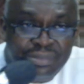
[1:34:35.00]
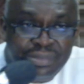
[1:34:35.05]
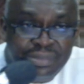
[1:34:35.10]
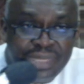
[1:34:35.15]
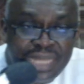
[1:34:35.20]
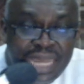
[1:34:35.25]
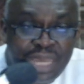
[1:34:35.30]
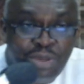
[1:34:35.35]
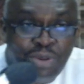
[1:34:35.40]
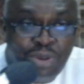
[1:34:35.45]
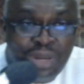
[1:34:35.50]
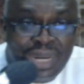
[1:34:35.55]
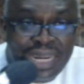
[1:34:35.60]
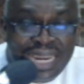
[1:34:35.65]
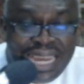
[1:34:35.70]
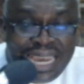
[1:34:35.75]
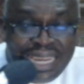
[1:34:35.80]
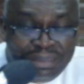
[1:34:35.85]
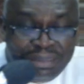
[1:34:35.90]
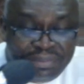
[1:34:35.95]
that your
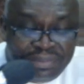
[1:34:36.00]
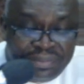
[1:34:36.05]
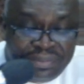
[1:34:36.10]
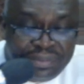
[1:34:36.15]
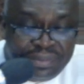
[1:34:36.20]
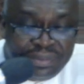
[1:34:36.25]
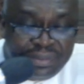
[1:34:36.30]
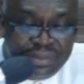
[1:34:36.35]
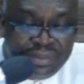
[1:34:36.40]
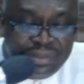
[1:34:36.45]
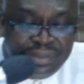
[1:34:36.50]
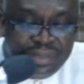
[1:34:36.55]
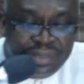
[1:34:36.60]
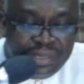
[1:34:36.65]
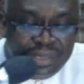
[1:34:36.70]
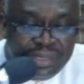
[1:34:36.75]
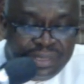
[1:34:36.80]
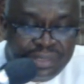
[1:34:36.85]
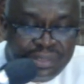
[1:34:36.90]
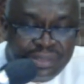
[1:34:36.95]
life
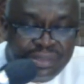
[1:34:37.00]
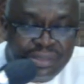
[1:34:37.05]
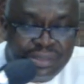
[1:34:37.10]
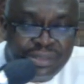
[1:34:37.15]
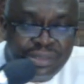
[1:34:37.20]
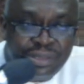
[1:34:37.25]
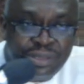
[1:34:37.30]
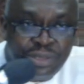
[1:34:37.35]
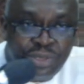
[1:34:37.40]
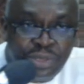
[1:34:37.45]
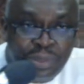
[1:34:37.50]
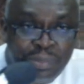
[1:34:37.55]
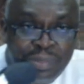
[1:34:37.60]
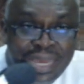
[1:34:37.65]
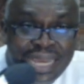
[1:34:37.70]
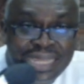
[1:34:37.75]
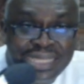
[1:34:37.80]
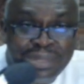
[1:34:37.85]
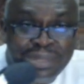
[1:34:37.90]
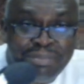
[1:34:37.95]
should be
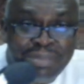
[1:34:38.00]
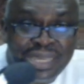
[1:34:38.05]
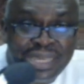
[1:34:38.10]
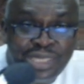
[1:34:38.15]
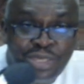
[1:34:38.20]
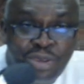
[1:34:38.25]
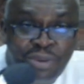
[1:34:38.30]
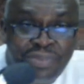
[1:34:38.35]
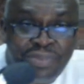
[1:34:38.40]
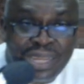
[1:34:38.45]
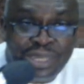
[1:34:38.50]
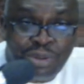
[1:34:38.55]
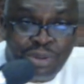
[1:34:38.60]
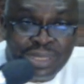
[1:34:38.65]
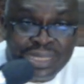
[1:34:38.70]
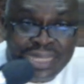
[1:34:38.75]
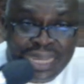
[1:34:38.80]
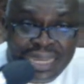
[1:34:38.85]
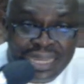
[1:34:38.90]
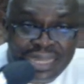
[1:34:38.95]
at the mercy of
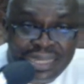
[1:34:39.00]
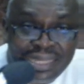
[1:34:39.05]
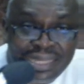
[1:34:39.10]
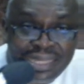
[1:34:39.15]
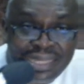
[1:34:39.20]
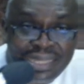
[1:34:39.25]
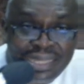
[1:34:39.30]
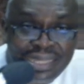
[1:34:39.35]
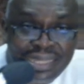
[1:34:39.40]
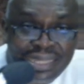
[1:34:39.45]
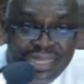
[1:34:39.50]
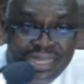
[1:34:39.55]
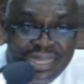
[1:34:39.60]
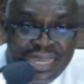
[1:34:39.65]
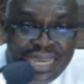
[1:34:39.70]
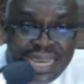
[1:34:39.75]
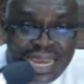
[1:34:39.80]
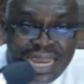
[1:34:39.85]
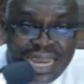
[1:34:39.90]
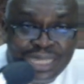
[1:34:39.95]
another
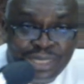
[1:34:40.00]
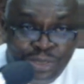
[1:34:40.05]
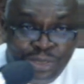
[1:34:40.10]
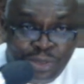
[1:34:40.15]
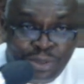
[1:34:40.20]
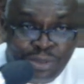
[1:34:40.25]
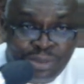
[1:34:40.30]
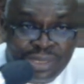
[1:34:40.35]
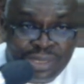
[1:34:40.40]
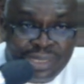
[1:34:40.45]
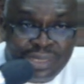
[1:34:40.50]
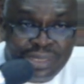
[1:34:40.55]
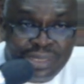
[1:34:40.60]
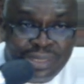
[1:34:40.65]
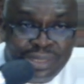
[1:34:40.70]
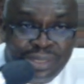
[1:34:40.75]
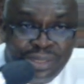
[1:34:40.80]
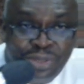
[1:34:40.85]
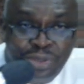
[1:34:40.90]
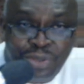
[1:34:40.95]
adult
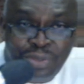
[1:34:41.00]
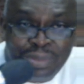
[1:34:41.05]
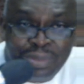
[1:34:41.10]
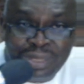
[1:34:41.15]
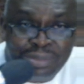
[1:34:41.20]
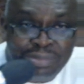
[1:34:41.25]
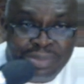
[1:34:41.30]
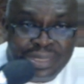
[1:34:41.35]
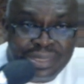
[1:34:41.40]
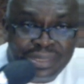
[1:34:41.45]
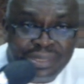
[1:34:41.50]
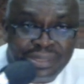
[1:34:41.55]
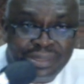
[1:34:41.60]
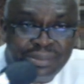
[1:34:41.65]
human being.